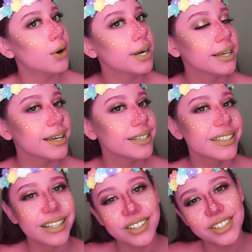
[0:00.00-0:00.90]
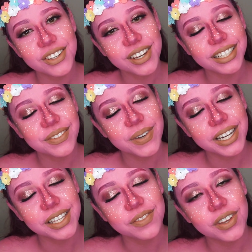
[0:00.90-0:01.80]
Alright guys, I'll see you guys in my
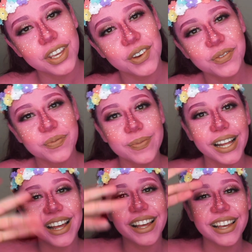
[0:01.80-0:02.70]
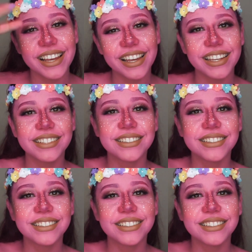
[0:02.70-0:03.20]
next video. Bye!